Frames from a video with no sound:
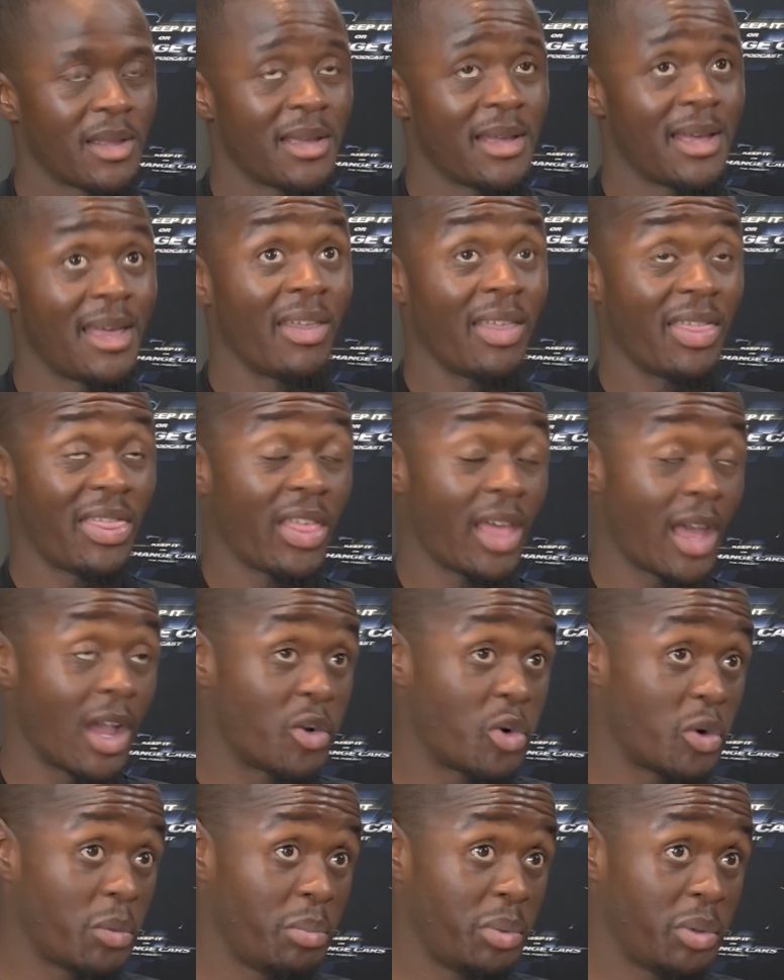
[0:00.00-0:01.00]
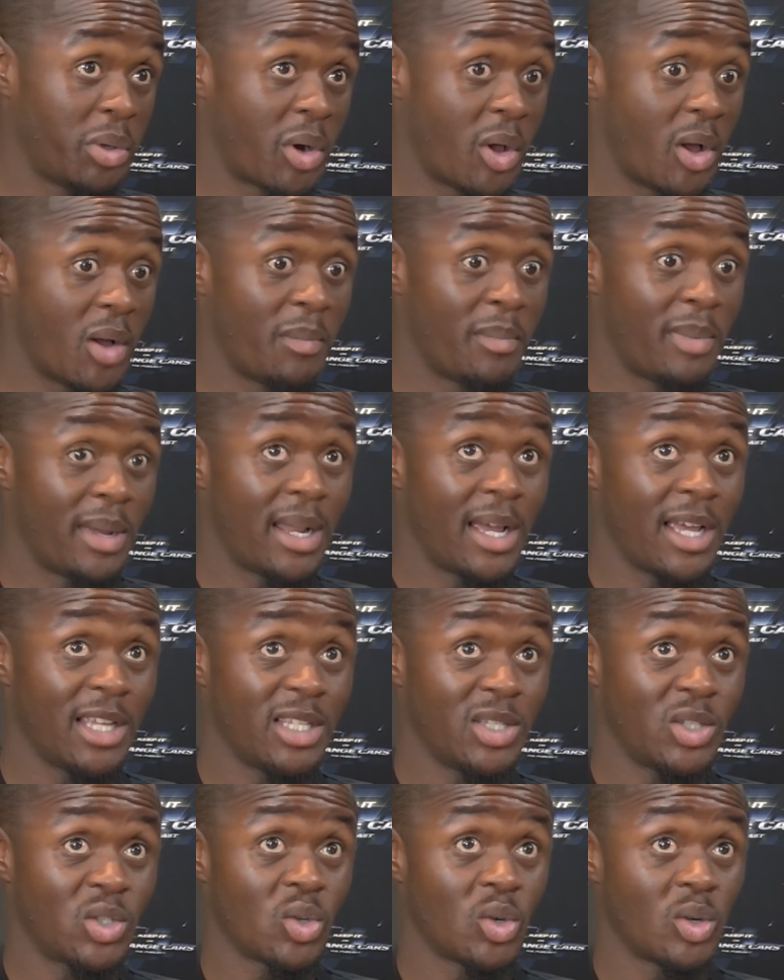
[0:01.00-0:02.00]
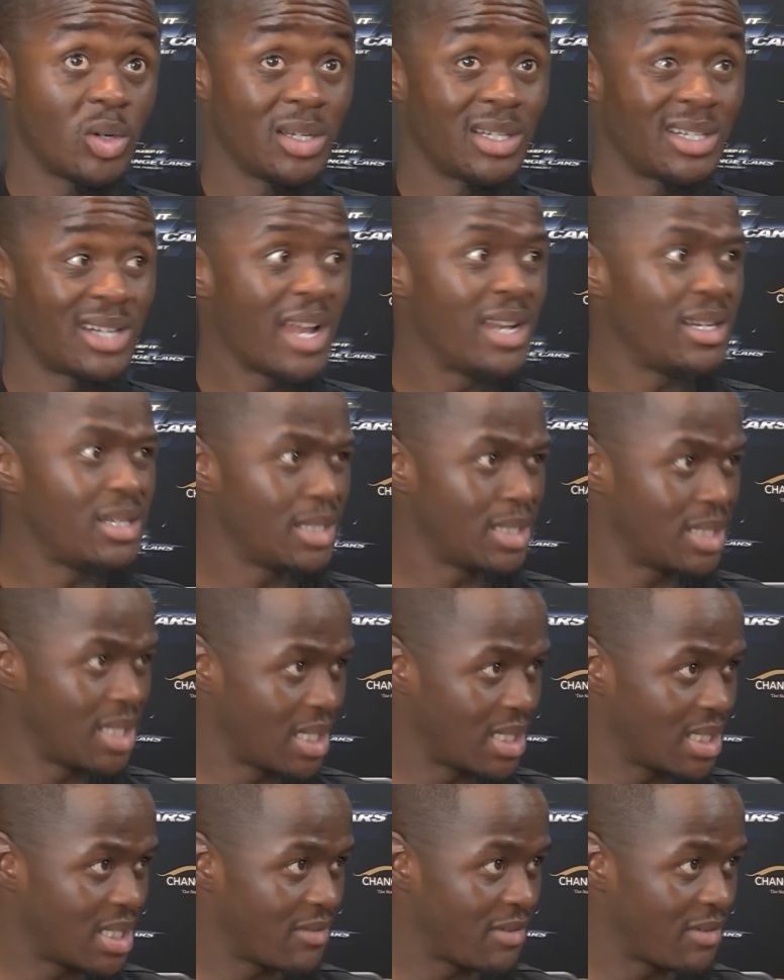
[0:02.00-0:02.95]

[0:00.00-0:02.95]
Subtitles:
I could be wrong, but I saw a 96,